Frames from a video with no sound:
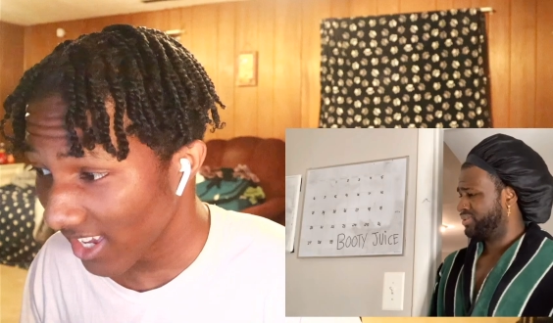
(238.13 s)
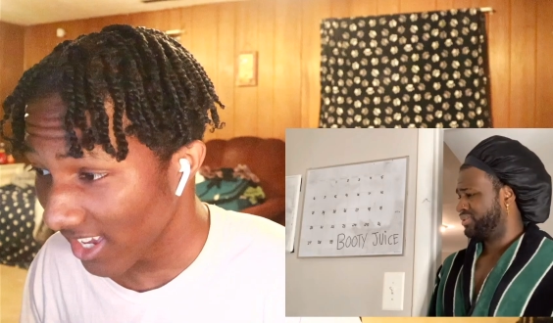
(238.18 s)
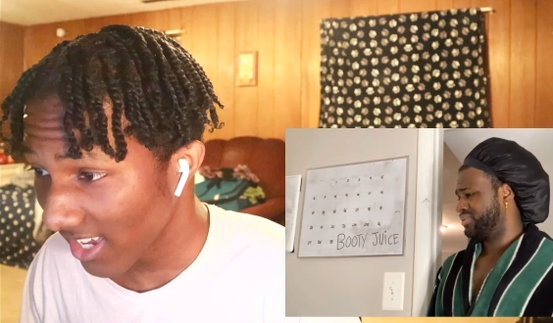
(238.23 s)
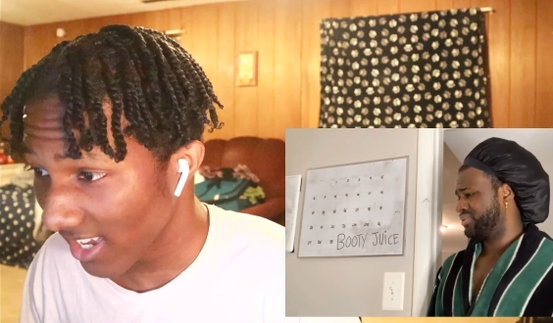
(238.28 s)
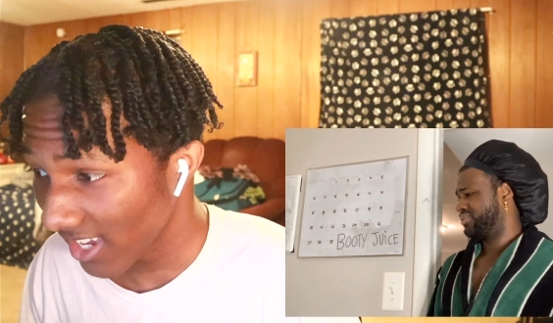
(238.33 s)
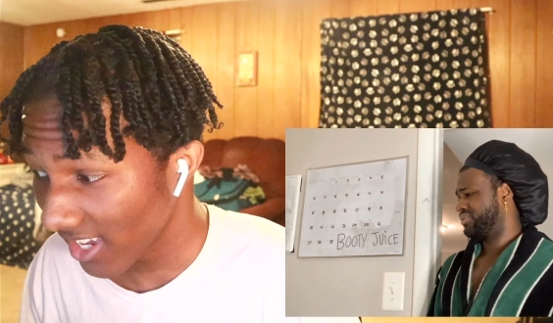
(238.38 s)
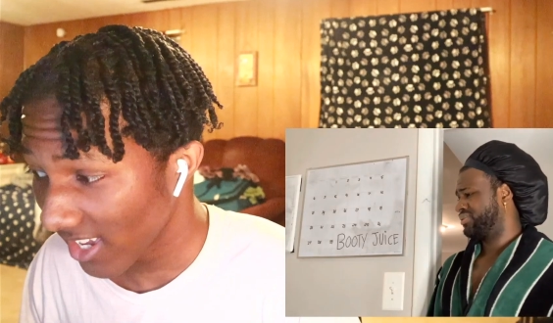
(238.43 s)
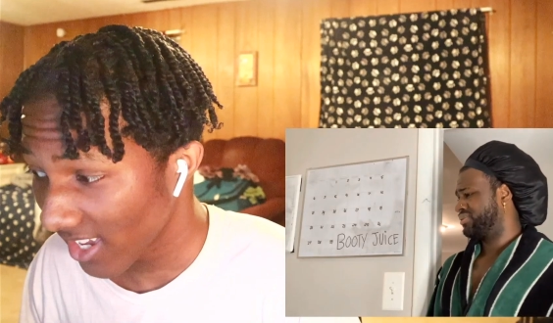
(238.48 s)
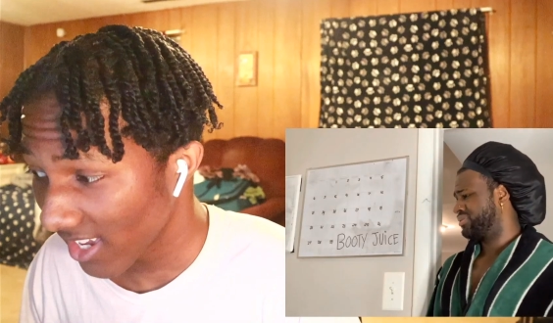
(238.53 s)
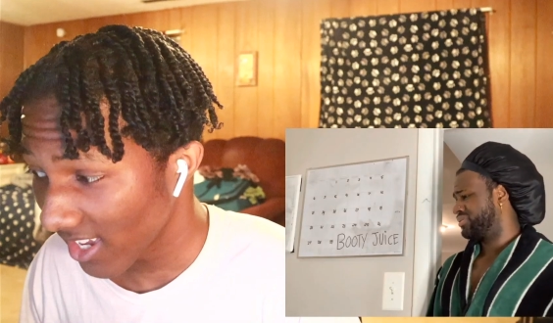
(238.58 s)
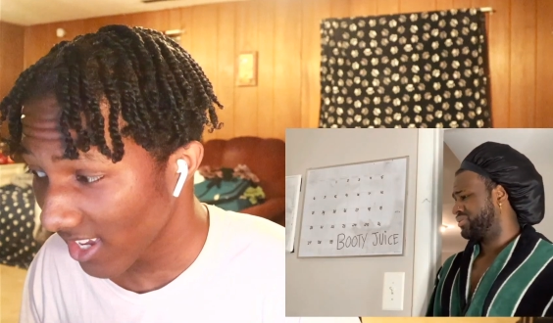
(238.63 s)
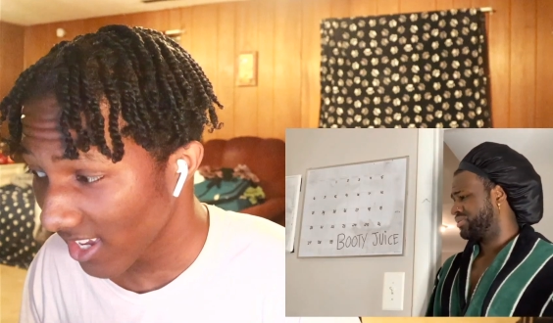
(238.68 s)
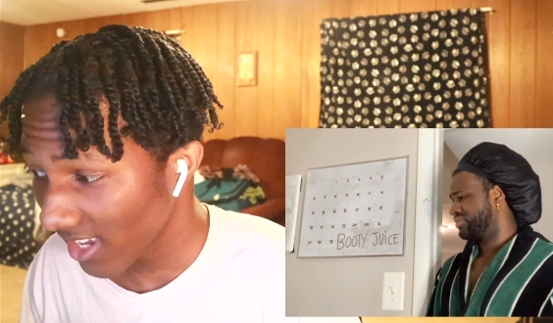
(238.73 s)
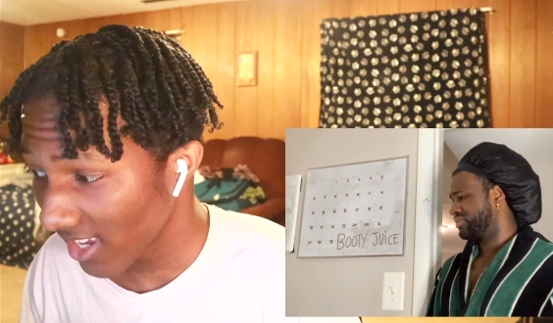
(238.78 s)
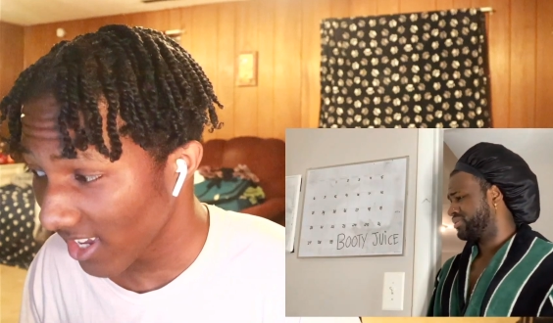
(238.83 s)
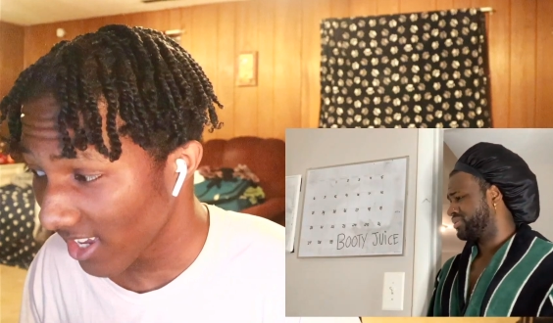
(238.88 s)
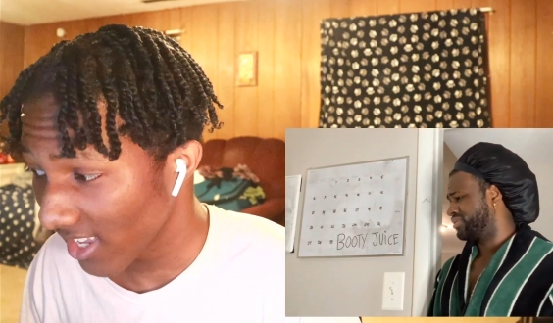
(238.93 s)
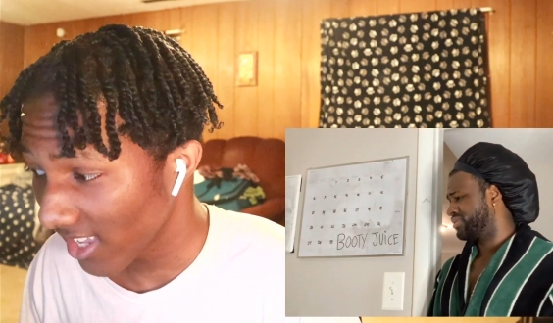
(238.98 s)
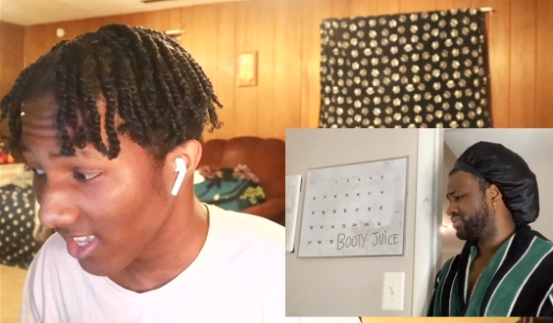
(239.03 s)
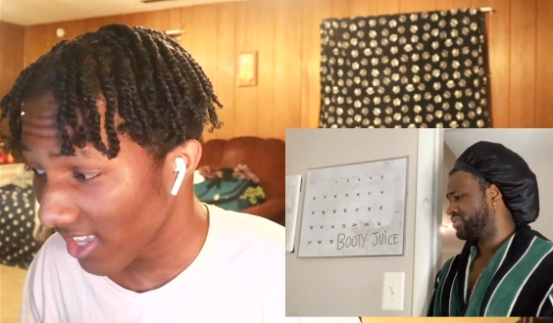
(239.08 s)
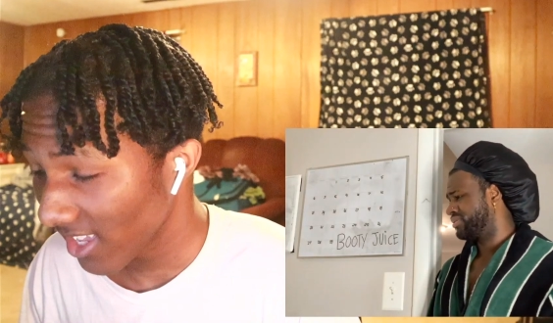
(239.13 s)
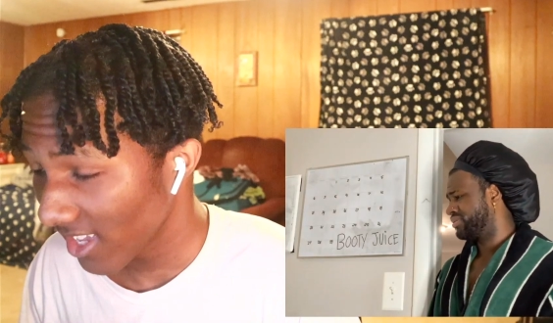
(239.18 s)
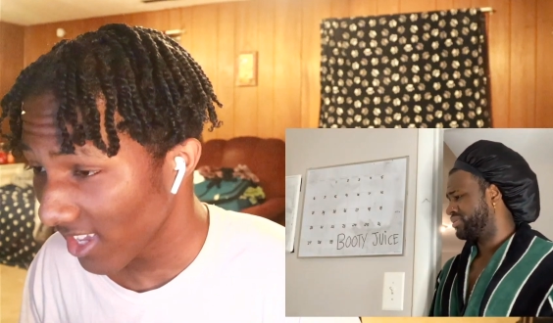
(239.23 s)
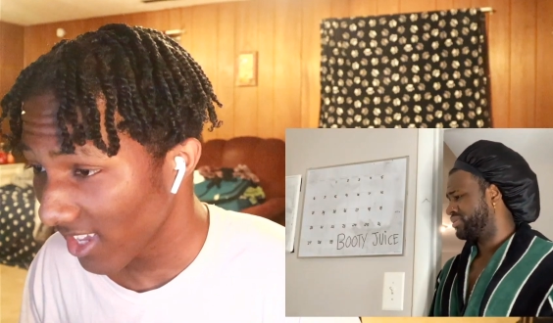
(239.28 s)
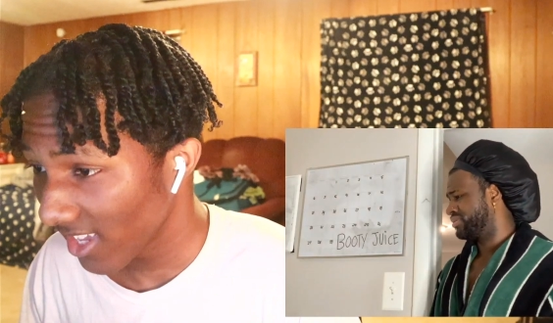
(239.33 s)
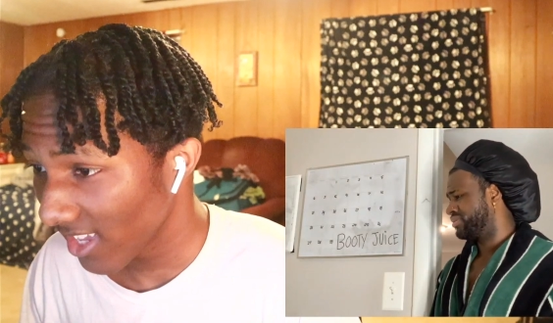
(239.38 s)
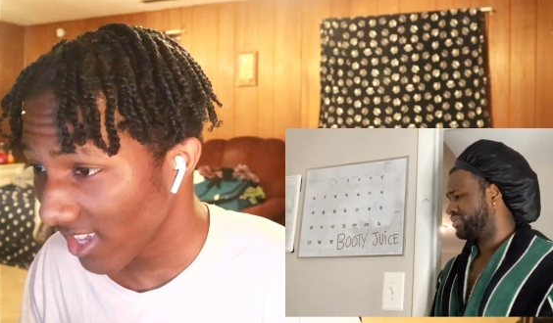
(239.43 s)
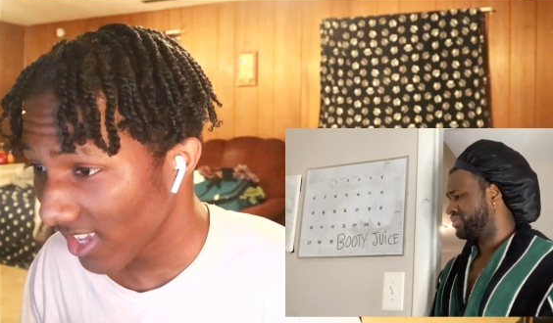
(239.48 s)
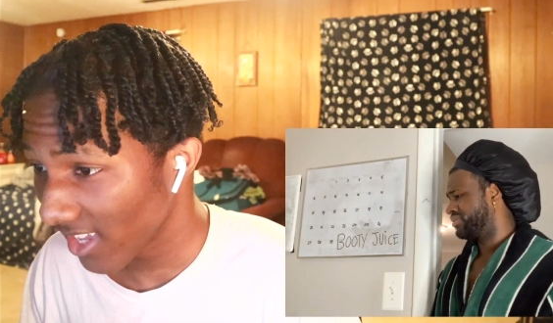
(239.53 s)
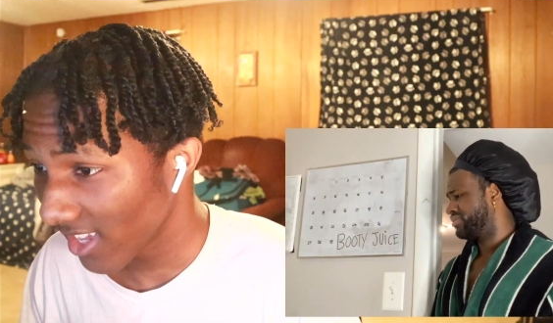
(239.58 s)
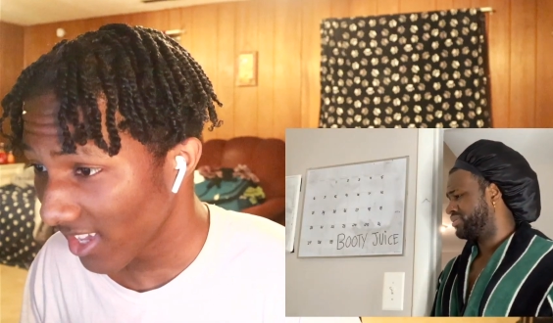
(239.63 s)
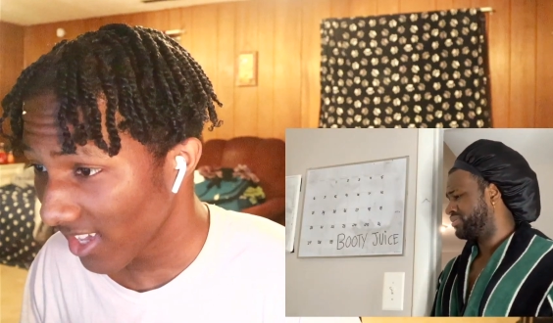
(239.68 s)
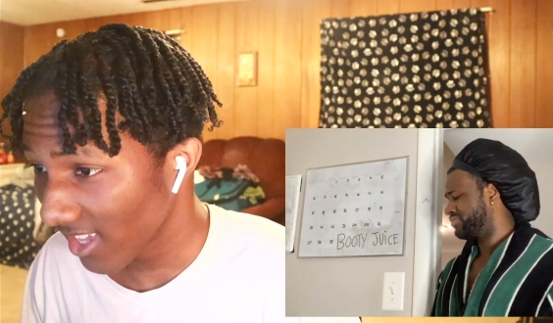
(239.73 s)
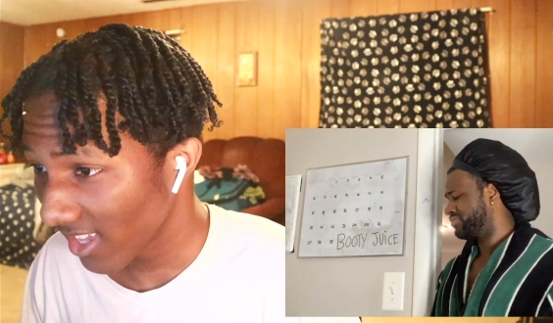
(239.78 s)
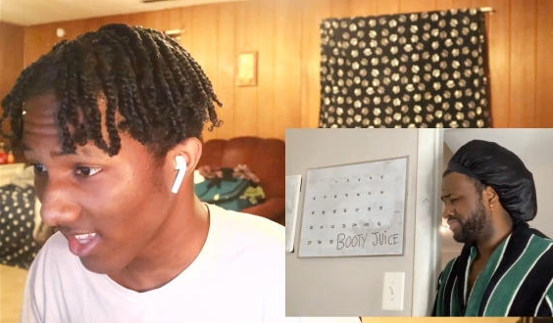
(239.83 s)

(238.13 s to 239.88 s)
(silence)